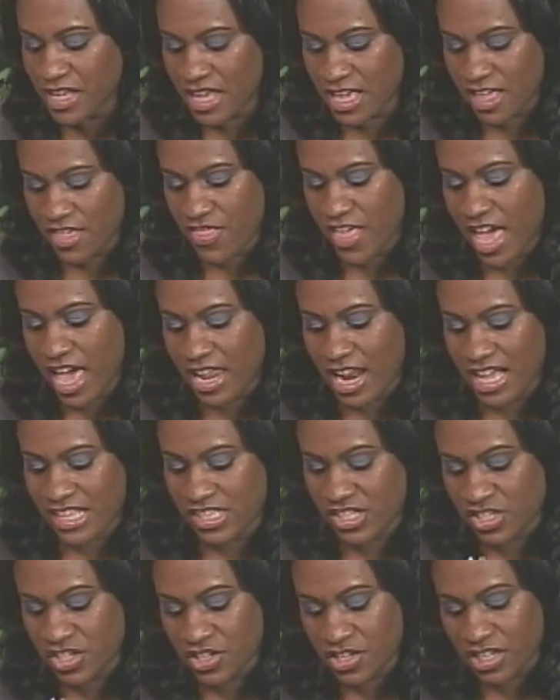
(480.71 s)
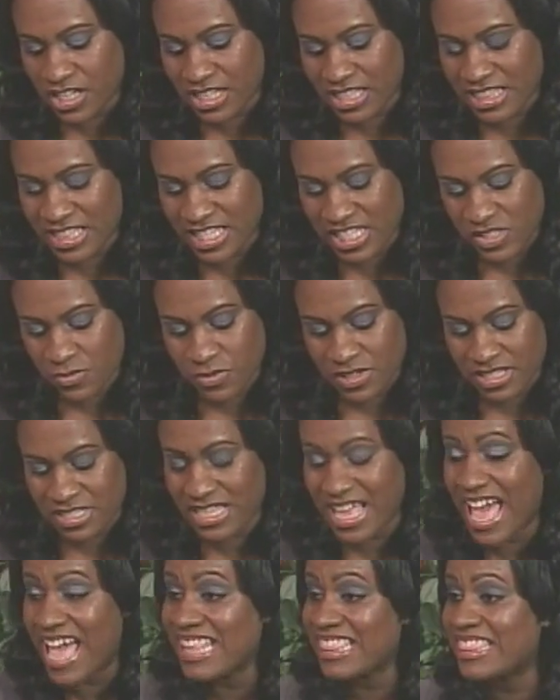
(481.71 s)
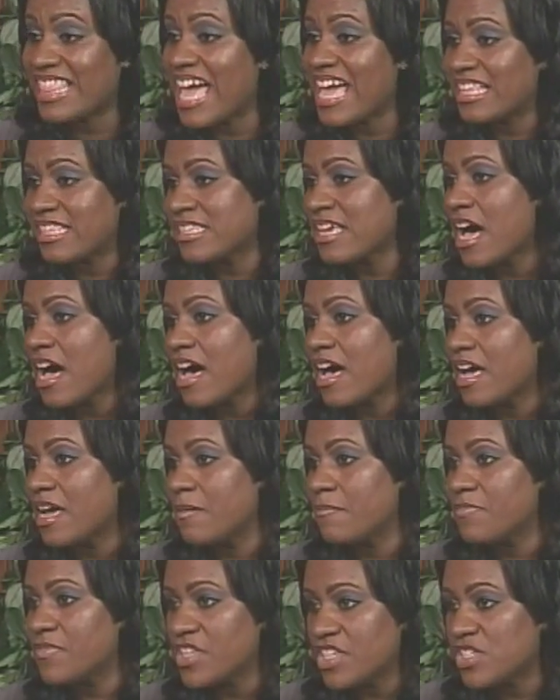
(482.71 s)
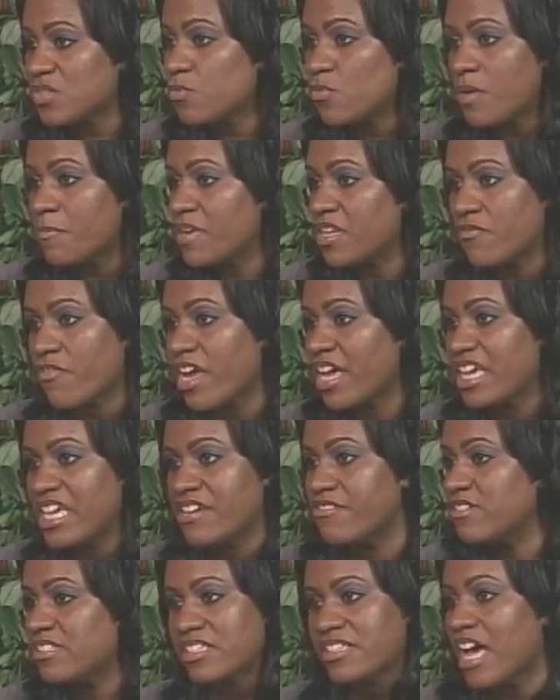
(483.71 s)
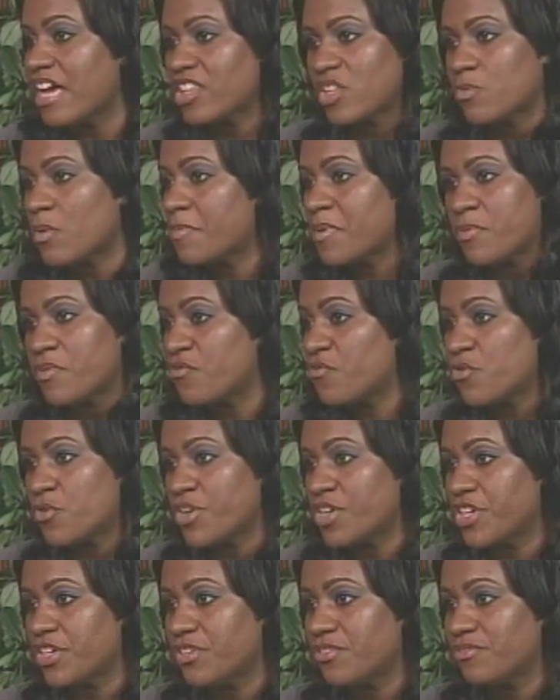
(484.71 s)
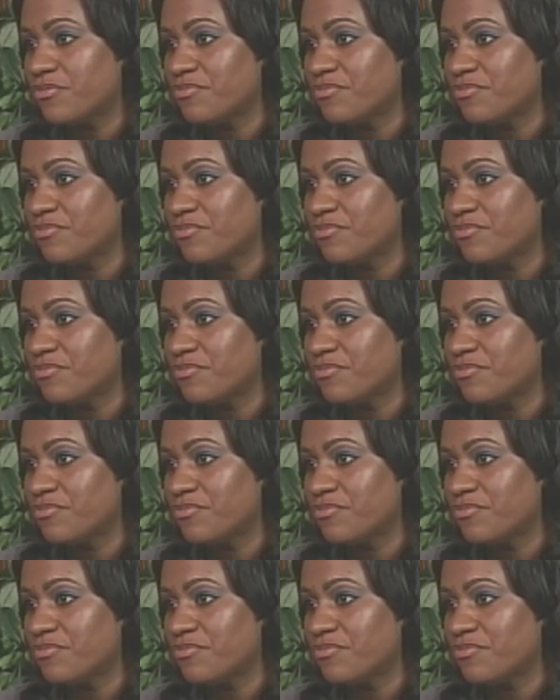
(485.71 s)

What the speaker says: that I took. This was at that time. This woman right here is not the woman before you.